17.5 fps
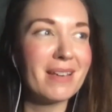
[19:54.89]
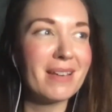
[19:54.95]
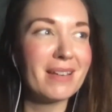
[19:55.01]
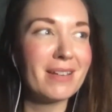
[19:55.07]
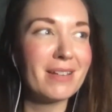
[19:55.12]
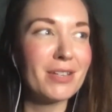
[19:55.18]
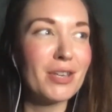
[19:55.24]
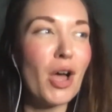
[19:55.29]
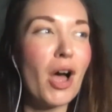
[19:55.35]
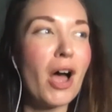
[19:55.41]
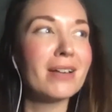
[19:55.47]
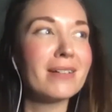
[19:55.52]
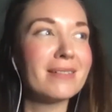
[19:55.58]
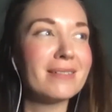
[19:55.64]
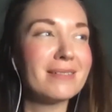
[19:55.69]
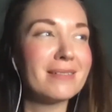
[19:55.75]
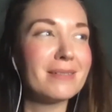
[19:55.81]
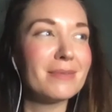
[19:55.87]
not
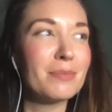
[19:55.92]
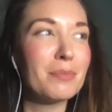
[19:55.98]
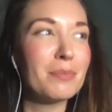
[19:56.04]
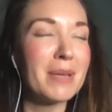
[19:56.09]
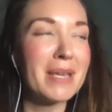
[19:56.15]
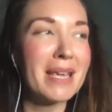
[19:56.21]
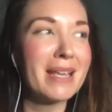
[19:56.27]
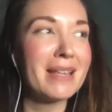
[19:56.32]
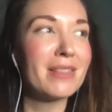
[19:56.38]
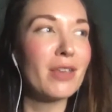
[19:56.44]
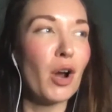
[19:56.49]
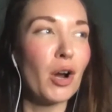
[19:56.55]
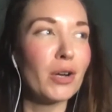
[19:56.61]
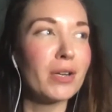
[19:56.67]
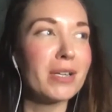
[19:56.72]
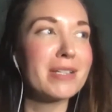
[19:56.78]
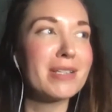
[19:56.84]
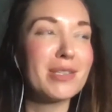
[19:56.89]
being the
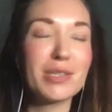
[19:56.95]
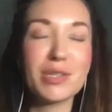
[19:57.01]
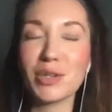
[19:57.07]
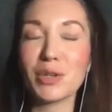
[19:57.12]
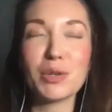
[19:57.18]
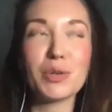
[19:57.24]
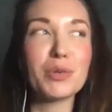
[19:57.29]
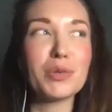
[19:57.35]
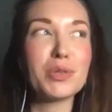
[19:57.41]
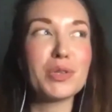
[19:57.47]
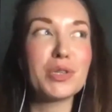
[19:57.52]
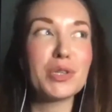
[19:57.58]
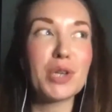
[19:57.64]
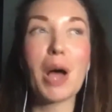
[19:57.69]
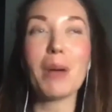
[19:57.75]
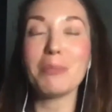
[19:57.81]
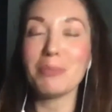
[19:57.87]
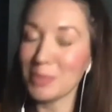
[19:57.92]
artists who
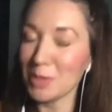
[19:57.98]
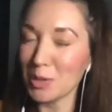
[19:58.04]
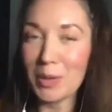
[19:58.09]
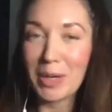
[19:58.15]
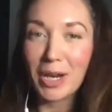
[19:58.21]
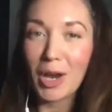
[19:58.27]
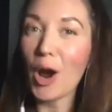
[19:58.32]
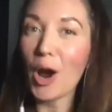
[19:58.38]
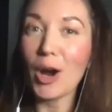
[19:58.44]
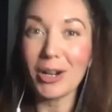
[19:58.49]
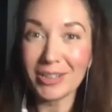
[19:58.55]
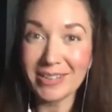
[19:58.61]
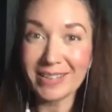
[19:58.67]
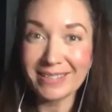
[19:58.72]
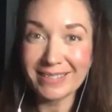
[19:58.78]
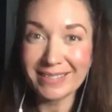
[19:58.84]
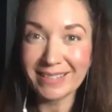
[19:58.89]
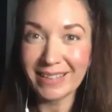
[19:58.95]
stop doing
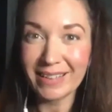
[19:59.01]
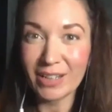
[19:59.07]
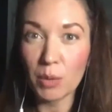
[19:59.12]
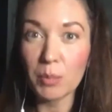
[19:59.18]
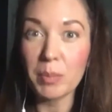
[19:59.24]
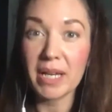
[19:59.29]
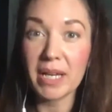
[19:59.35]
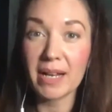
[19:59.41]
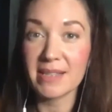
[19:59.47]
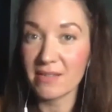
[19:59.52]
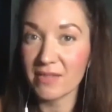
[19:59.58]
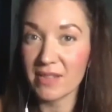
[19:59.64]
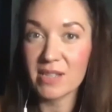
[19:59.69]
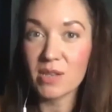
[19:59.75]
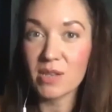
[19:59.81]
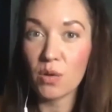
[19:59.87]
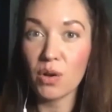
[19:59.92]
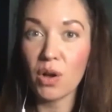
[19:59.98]
art, you know, because of
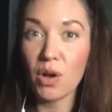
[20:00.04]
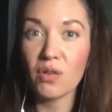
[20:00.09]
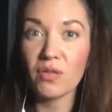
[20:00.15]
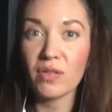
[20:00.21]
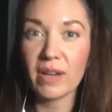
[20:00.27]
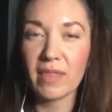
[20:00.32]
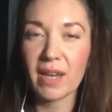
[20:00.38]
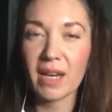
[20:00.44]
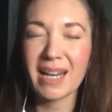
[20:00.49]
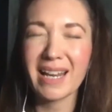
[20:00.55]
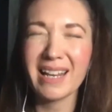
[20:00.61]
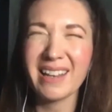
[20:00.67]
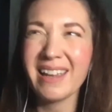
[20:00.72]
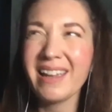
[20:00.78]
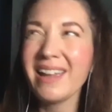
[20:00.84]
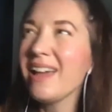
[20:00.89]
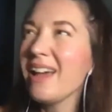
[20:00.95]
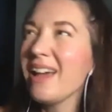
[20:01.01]
this whole COVID thing. And
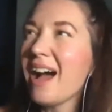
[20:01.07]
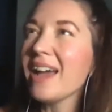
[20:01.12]
I